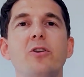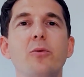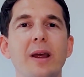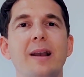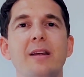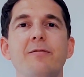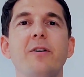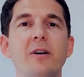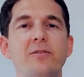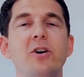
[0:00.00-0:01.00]
correctly
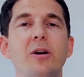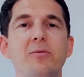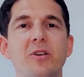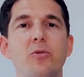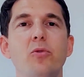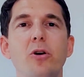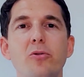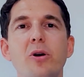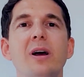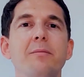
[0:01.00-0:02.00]
5 times in a
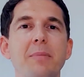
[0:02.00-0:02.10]
row,